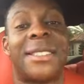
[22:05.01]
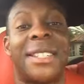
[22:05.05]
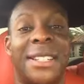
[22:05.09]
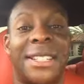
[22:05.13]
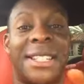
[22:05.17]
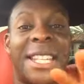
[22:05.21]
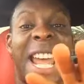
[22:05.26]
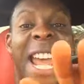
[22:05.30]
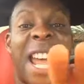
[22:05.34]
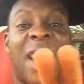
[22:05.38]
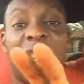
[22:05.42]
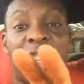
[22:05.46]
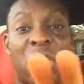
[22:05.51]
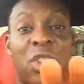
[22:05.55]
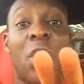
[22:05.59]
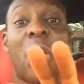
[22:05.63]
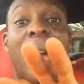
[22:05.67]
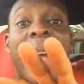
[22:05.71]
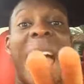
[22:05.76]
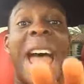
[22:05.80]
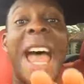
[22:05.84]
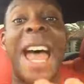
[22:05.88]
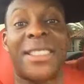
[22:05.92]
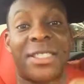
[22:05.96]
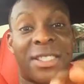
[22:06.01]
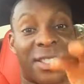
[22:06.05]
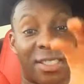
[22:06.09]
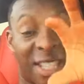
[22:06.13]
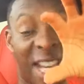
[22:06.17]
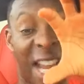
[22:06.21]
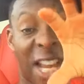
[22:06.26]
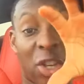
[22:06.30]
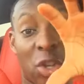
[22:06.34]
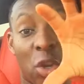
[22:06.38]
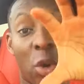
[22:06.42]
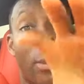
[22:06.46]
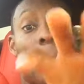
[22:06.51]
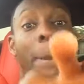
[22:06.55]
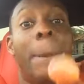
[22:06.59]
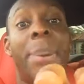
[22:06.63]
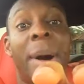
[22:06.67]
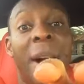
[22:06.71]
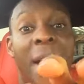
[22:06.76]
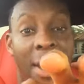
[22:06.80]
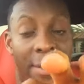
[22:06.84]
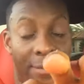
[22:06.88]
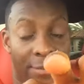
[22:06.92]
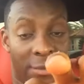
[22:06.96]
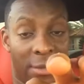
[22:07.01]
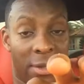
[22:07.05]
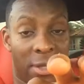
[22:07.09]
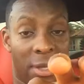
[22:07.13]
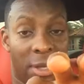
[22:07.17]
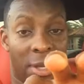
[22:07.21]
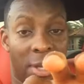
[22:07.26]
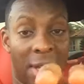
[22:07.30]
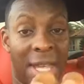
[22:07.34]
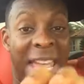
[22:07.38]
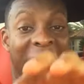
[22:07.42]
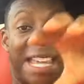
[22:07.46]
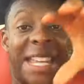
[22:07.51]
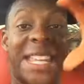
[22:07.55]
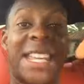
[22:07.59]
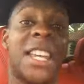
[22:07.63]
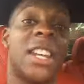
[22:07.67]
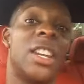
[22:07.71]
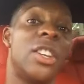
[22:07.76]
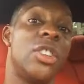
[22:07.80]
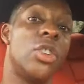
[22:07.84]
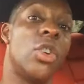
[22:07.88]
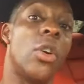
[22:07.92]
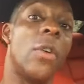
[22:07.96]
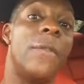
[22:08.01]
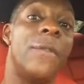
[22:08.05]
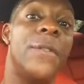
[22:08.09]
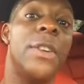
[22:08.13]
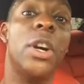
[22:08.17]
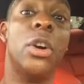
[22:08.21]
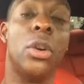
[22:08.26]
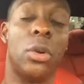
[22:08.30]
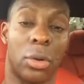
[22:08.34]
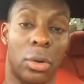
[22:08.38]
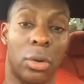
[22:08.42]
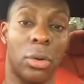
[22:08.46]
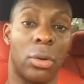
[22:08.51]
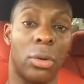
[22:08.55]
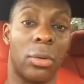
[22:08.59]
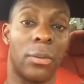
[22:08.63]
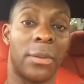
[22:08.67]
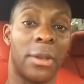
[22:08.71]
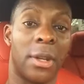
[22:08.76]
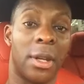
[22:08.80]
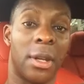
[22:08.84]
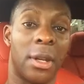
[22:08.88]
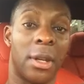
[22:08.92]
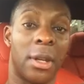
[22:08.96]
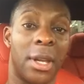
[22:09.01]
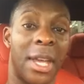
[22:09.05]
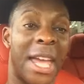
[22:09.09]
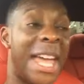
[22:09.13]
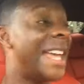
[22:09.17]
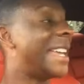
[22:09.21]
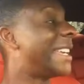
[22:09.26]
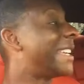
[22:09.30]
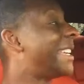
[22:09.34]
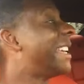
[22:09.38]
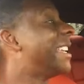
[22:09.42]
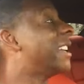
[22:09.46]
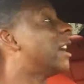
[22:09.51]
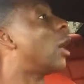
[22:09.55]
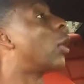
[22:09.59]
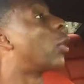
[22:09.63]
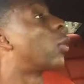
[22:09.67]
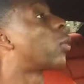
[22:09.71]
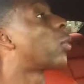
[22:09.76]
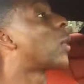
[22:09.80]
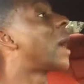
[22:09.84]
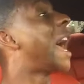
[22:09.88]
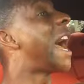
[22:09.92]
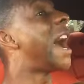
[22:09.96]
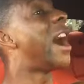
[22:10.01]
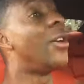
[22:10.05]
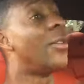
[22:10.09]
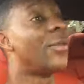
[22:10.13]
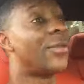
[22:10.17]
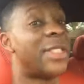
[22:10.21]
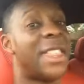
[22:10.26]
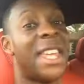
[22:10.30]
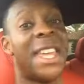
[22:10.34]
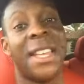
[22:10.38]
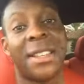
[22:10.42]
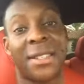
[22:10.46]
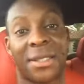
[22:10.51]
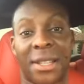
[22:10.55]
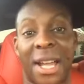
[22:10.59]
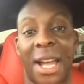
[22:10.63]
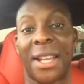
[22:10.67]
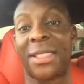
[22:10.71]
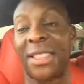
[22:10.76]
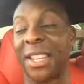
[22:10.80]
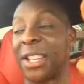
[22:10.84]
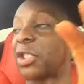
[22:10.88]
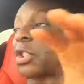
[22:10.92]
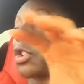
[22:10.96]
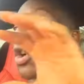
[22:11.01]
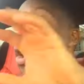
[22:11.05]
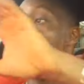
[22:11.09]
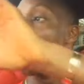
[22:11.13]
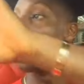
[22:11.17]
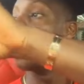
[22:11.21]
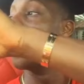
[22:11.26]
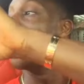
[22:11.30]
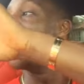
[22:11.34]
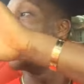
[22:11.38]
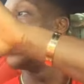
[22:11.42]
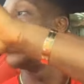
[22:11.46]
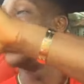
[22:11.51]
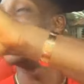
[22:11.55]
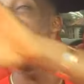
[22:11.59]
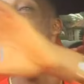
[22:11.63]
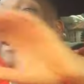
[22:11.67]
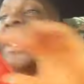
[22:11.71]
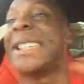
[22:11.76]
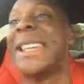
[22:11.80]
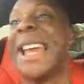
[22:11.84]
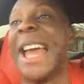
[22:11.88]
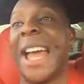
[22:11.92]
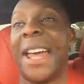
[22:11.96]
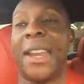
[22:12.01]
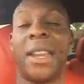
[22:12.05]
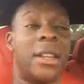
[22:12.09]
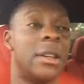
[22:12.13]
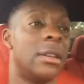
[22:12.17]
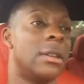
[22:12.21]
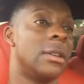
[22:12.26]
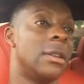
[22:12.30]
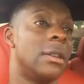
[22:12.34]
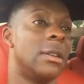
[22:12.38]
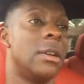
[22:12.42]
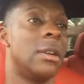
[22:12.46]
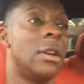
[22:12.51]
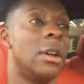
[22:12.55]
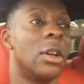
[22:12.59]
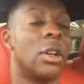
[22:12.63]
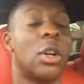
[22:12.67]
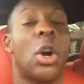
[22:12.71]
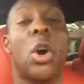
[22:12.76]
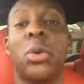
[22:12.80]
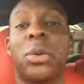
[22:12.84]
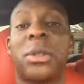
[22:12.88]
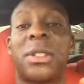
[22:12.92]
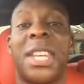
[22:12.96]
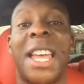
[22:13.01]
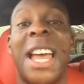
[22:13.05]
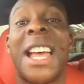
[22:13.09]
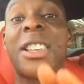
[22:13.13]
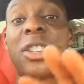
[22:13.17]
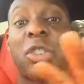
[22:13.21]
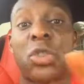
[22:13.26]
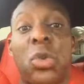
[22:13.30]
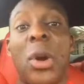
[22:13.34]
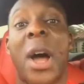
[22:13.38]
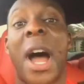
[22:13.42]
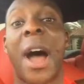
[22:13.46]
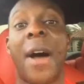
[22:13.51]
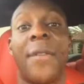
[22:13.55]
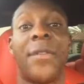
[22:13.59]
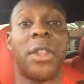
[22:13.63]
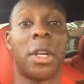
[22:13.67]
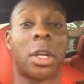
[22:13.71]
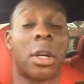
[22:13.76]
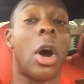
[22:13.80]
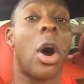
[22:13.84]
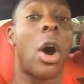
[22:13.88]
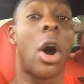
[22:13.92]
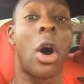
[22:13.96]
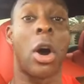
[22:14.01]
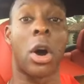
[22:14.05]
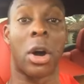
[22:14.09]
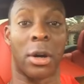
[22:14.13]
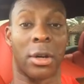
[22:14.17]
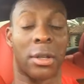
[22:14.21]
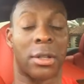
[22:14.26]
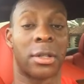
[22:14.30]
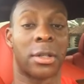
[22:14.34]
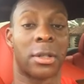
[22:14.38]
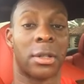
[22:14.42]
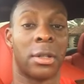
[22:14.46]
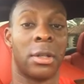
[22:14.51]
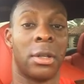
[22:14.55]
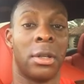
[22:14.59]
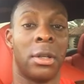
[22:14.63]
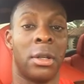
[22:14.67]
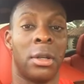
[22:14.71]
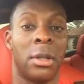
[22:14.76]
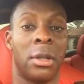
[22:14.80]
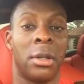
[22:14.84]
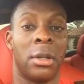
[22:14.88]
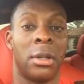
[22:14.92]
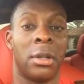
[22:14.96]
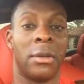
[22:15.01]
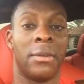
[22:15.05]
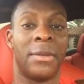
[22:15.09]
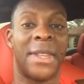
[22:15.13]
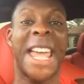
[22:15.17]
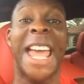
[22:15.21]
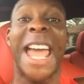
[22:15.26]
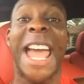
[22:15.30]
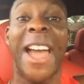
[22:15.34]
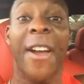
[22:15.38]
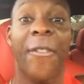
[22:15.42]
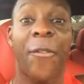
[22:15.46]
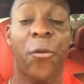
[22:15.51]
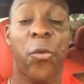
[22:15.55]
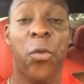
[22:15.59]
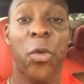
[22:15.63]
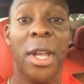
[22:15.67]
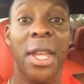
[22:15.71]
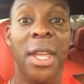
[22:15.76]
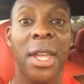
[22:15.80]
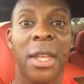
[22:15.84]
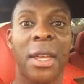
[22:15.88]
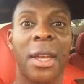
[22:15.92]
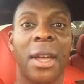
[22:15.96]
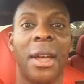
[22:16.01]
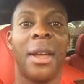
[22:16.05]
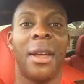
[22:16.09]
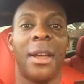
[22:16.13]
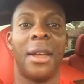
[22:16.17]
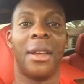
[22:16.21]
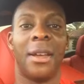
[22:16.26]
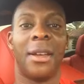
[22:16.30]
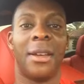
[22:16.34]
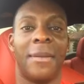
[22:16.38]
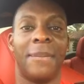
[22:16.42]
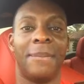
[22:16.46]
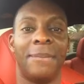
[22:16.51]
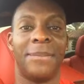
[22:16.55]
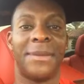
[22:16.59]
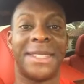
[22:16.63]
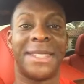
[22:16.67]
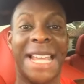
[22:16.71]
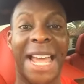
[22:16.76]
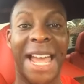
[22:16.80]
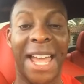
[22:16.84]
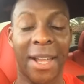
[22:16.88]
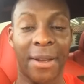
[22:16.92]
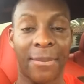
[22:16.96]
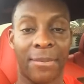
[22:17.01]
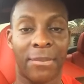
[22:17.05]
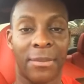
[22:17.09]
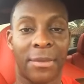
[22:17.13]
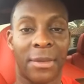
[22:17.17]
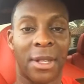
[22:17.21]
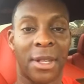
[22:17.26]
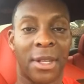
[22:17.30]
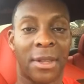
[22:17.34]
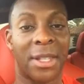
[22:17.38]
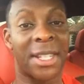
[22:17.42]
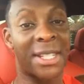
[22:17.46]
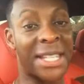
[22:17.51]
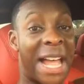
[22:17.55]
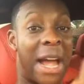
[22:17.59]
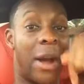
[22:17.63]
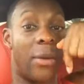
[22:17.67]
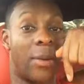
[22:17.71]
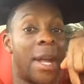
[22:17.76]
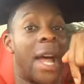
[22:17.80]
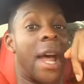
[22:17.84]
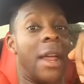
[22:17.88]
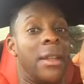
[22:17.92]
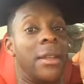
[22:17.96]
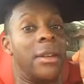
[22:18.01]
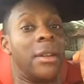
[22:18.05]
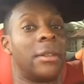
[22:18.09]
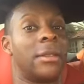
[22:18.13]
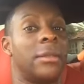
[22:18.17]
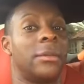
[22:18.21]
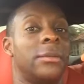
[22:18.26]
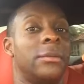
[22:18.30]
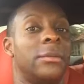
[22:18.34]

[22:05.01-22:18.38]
to take your ass and take your butt and get in your vehicle and get around things like this. Go look at it. Go test drive the cars. Every day. This is how I got here.